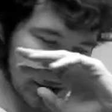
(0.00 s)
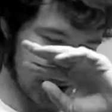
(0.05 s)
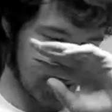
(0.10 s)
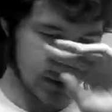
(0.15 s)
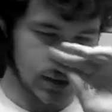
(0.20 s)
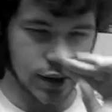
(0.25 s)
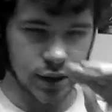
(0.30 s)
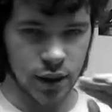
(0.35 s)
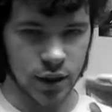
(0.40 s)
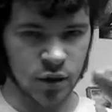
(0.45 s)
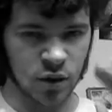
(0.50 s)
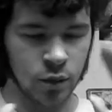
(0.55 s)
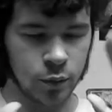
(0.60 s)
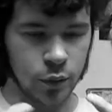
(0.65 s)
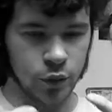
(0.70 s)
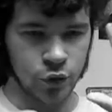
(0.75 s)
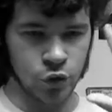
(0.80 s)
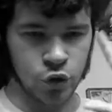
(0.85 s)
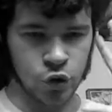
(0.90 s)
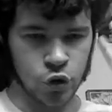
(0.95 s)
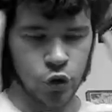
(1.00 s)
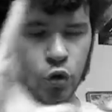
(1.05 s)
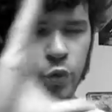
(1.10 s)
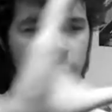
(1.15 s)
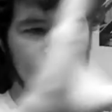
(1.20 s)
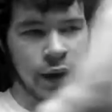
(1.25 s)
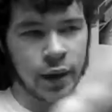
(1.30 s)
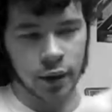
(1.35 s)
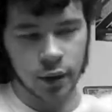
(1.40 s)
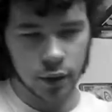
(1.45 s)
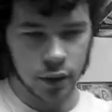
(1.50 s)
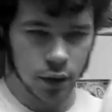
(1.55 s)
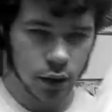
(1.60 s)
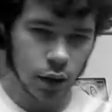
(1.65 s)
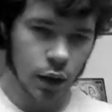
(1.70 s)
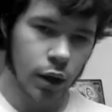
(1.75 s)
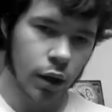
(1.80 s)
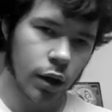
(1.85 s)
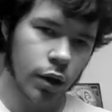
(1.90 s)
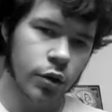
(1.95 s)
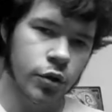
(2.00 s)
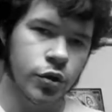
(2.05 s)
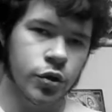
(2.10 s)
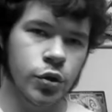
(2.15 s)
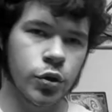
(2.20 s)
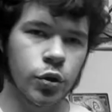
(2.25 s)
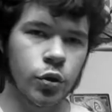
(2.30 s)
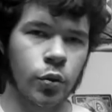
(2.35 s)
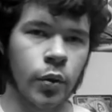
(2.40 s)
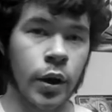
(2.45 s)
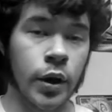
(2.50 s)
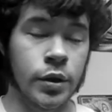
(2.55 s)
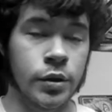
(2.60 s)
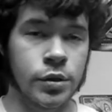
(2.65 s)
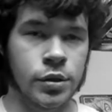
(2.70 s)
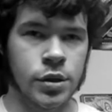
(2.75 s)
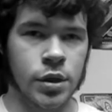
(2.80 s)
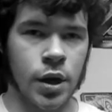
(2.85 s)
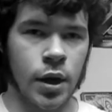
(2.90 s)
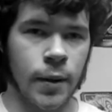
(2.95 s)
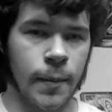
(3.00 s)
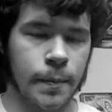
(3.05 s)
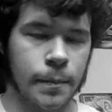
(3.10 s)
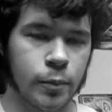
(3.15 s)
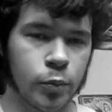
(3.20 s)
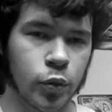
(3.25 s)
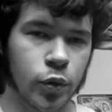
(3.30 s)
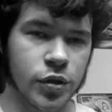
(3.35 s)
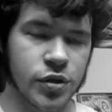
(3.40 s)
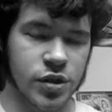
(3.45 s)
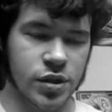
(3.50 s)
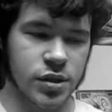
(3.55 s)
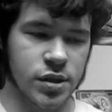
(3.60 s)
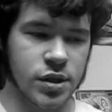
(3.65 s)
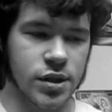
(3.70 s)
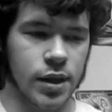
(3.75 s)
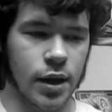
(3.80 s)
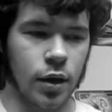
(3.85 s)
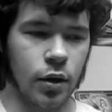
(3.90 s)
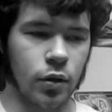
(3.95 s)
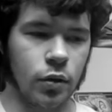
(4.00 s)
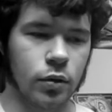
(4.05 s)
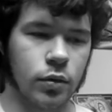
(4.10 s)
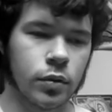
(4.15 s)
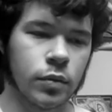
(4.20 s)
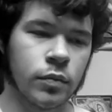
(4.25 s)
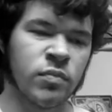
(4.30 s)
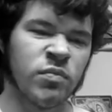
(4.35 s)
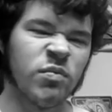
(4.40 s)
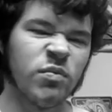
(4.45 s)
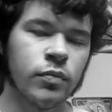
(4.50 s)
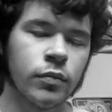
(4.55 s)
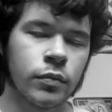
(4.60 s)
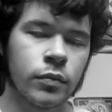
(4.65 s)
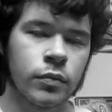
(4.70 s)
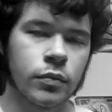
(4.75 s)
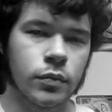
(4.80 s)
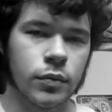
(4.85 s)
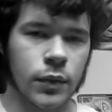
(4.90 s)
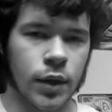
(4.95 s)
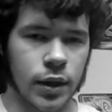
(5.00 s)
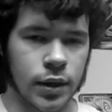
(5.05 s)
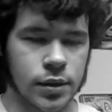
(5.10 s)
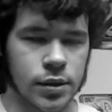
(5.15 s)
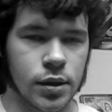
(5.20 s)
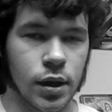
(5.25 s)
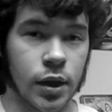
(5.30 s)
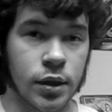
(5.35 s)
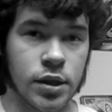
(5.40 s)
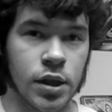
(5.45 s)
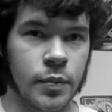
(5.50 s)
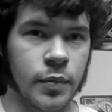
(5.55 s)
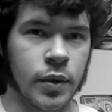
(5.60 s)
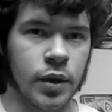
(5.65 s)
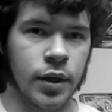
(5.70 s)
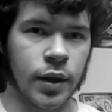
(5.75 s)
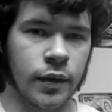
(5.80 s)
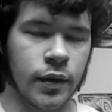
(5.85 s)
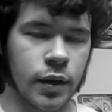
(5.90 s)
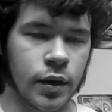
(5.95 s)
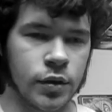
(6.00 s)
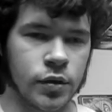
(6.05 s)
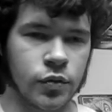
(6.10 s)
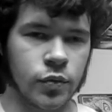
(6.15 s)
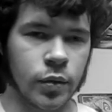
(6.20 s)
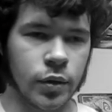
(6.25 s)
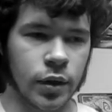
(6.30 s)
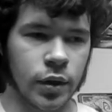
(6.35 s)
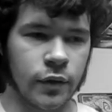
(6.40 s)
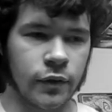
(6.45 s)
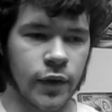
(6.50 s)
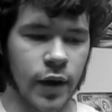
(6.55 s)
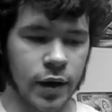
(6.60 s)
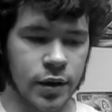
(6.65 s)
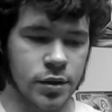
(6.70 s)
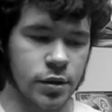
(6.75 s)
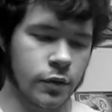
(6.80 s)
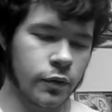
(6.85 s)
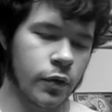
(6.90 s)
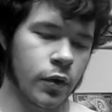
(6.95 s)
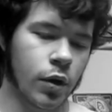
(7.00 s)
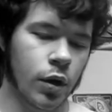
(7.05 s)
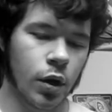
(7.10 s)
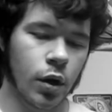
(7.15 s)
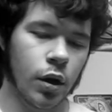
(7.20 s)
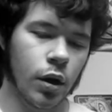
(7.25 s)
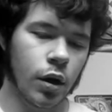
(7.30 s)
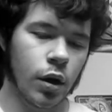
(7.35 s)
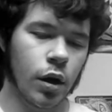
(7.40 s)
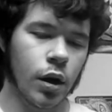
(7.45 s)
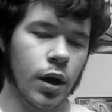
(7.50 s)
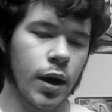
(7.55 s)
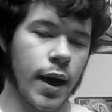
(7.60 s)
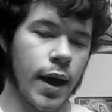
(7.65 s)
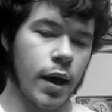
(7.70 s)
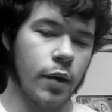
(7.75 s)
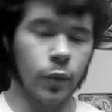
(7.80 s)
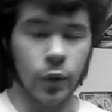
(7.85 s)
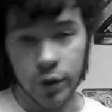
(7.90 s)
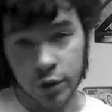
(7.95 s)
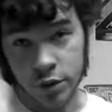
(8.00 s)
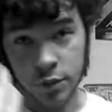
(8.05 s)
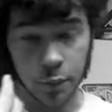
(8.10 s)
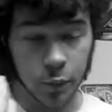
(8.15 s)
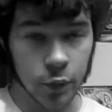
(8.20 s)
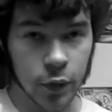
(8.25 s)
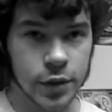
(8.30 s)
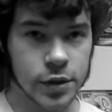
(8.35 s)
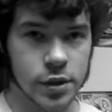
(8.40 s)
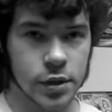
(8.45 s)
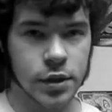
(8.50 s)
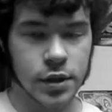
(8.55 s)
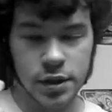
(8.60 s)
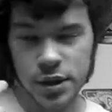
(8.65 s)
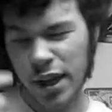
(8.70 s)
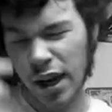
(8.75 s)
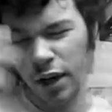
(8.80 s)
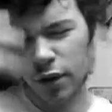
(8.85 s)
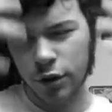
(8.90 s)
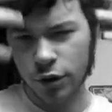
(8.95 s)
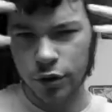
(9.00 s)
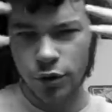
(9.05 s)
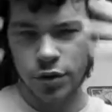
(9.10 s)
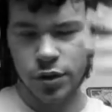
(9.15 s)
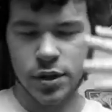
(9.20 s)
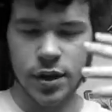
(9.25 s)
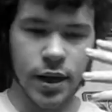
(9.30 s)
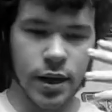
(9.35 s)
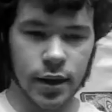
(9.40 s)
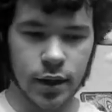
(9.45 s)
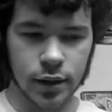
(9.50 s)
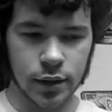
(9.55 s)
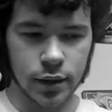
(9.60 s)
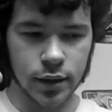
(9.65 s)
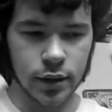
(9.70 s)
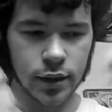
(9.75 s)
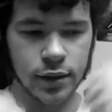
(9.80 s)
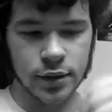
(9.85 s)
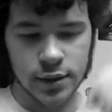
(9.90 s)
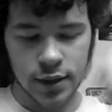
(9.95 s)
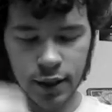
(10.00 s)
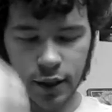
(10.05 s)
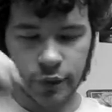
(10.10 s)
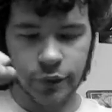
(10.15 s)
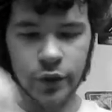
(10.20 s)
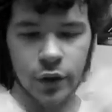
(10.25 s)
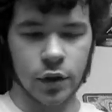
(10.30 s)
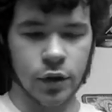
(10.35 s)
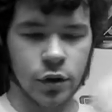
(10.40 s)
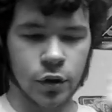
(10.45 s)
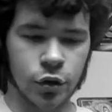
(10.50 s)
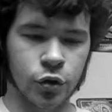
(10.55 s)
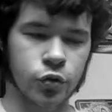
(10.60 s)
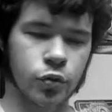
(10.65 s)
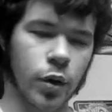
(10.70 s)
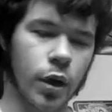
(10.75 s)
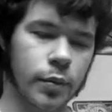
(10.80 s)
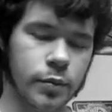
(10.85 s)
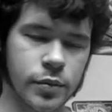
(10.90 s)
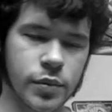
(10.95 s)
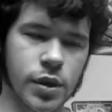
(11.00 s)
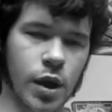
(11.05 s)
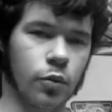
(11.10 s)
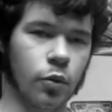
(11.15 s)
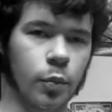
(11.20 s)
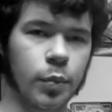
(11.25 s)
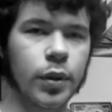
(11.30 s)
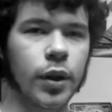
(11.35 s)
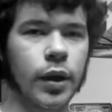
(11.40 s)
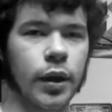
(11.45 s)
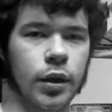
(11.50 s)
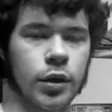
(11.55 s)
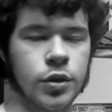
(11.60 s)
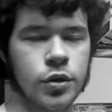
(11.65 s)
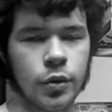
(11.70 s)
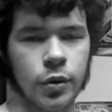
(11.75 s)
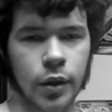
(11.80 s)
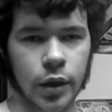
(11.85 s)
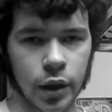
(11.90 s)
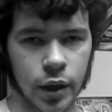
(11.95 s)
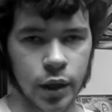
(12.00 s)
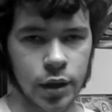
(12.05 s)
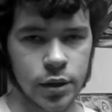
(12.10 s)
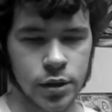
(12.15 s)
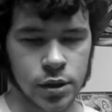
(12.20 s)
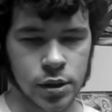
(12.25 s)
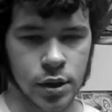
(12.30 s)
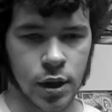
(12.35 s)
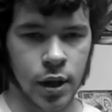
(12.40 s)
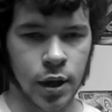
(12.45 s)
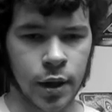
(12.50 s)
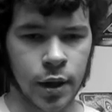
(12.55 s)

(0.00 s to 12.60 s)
this almost zoom in to his prison cell that he's locked up in, and I think it's really effective. And when he's in prison, he's kind of hallucinating. He's thinking of the drums that were playing during his